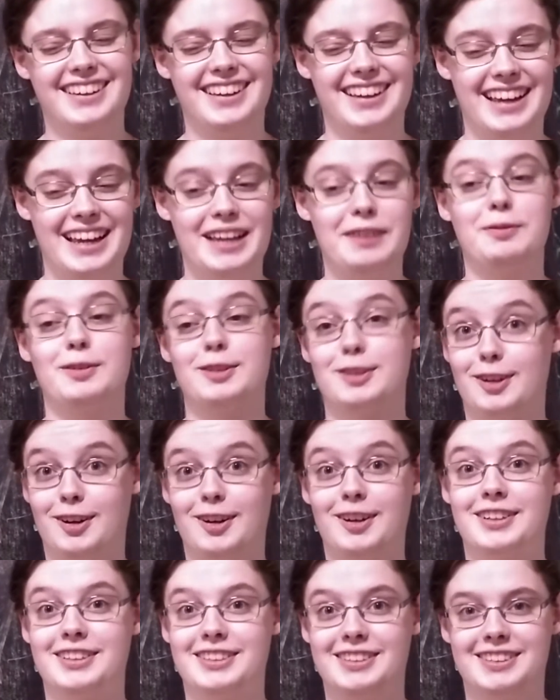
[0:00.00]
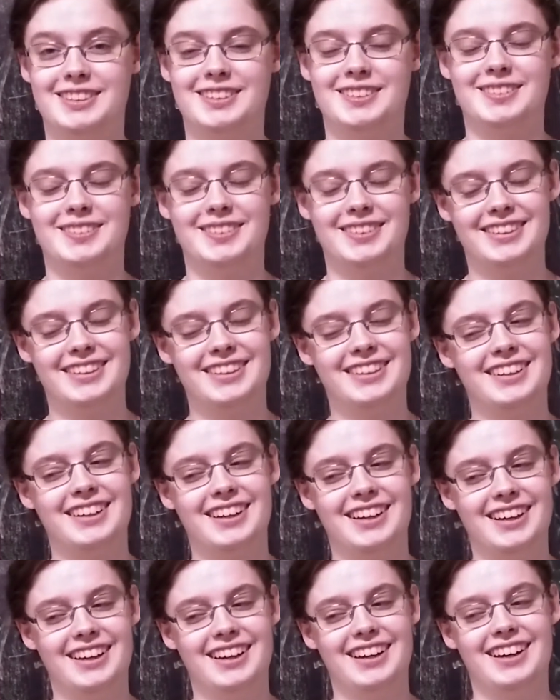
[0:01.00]
It was hard to do
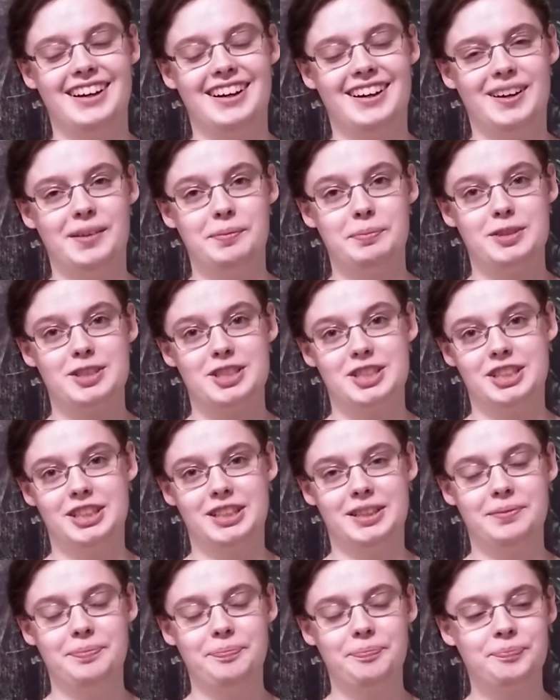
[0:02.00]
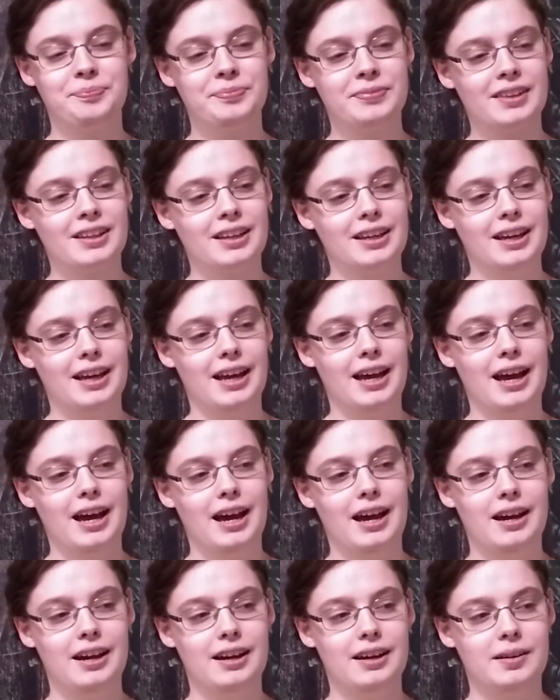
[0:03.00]
on machine.
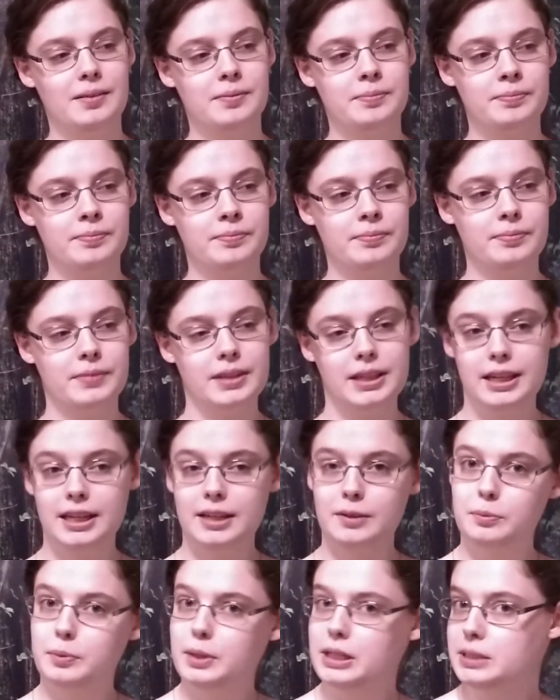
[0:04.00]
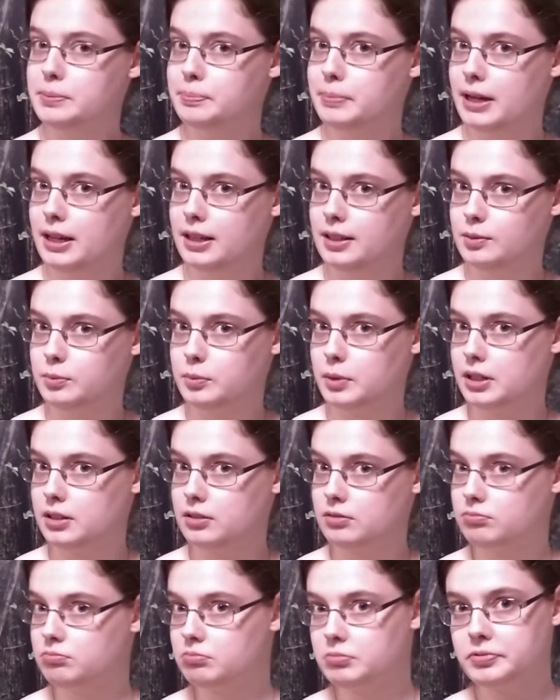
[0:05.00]
The waistband went
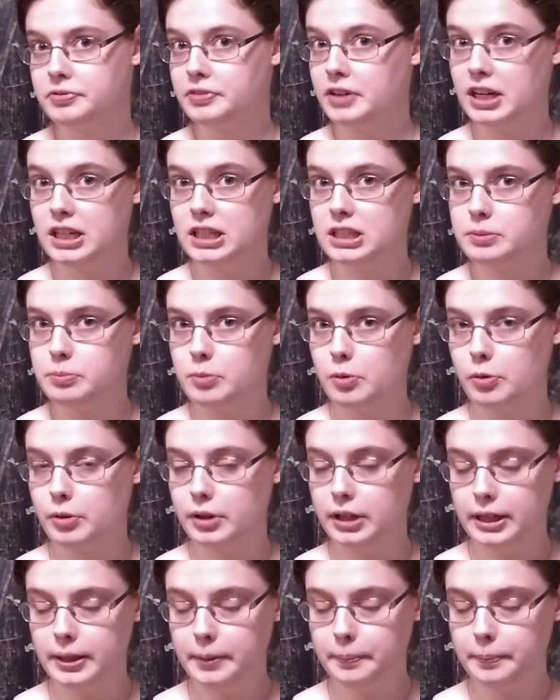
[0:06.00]
fairly smoothly.